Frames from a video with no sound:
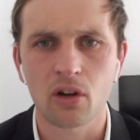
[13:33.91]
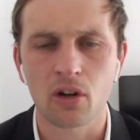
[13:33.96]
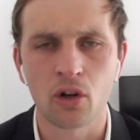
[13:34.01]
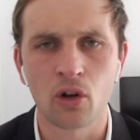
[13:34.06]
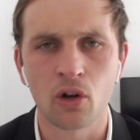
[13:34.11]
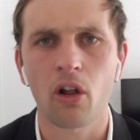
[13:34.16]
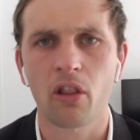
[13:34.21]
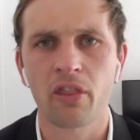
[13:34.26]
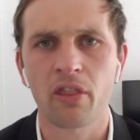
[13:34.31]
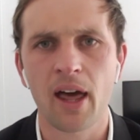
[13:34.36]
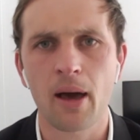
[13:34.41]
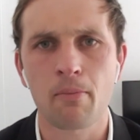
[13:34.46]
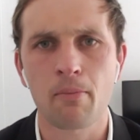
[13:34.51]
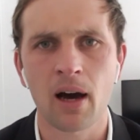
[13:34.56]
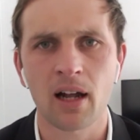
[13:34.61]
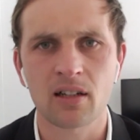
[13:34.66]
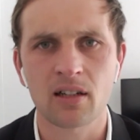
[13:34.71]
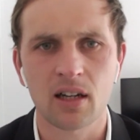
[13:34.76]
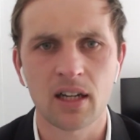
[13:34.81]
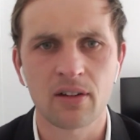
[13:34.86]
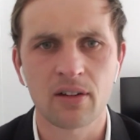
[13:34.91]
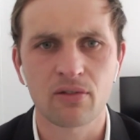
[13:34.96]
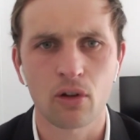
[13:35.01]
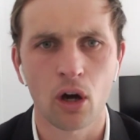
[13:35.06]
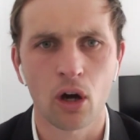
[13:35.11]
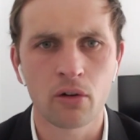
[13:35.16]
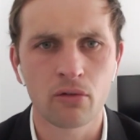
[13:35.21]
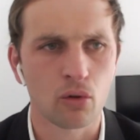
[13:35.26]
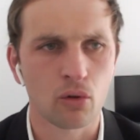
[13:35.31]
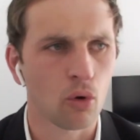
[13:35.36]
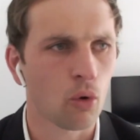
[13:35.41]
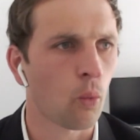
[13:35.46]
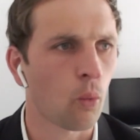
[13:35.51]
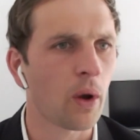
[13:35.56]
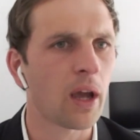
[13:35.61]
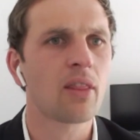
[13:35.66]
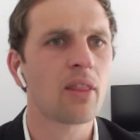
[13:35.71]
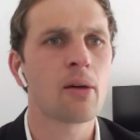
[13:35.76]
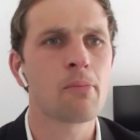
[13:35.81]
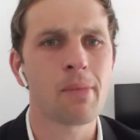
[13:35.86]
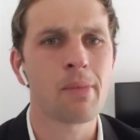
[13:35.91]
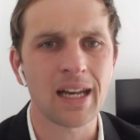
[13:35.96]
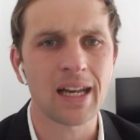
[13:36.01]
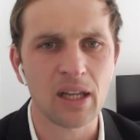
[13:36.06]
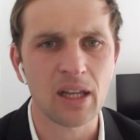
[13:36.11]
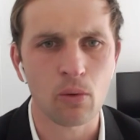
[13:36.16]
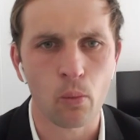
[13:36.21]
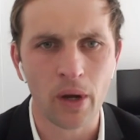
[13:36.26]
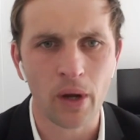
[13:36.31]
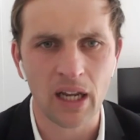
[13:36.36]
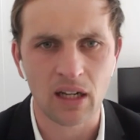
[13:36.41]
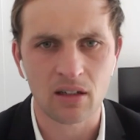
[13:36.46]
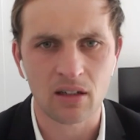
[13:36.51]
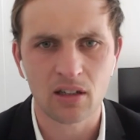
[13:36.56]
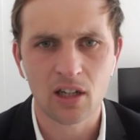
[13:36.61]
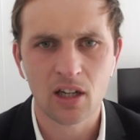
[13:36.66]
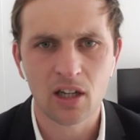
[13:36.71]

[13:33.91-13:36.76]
not that much left over or where the money went.